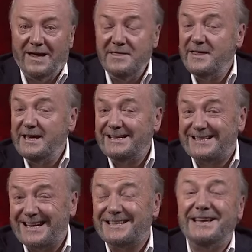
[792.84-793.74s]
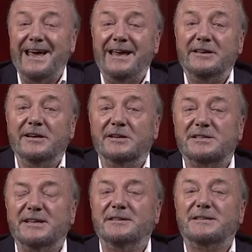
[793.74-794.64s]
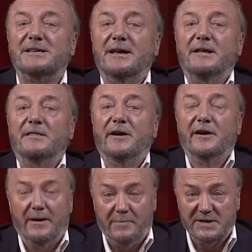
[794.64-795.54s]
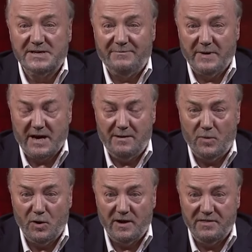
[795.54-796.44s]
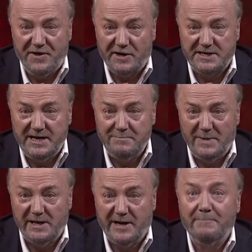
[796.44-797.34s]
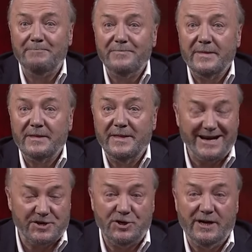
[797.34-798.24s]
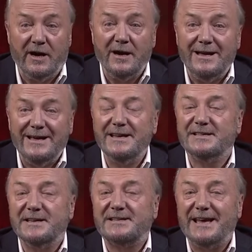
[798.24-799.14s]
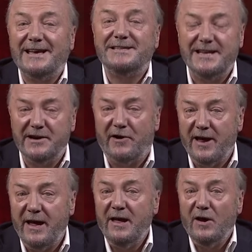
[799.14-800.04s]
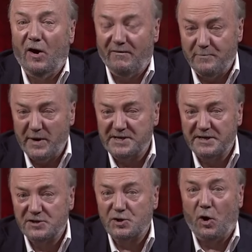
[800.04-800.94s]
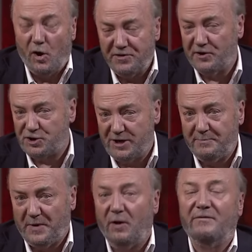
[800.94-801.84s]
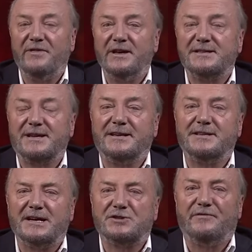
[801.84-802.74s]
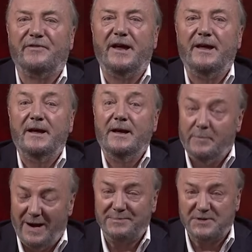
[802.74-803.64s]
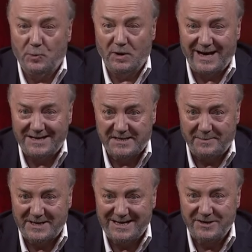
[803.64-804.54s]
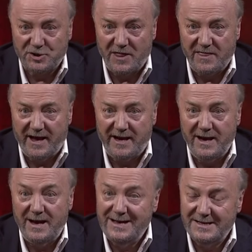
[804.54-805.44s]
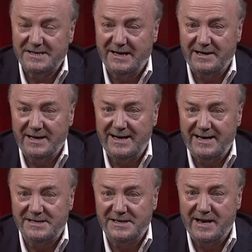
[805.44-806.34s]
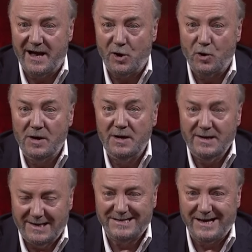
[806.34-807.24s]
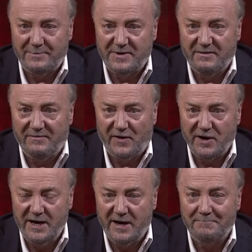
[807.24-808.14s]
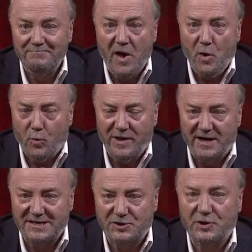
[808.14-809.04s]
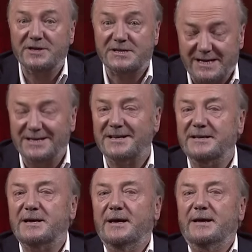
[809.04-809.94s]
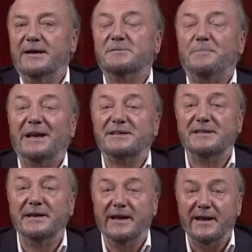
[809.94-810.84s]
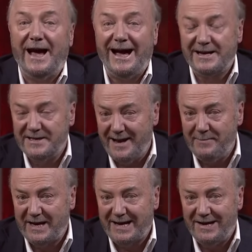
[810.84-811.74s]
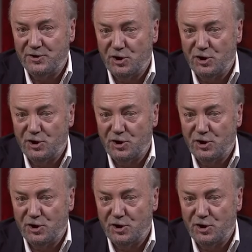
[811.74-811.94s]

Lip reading: In the 68 years since, their numbers have become more than 13 million. Next year is the centenary of Britain's authorship of this catastrophe. Perhaps it will get some attention then. It certainly isn't now, except for here. With us to discuss it is Palestinian academic and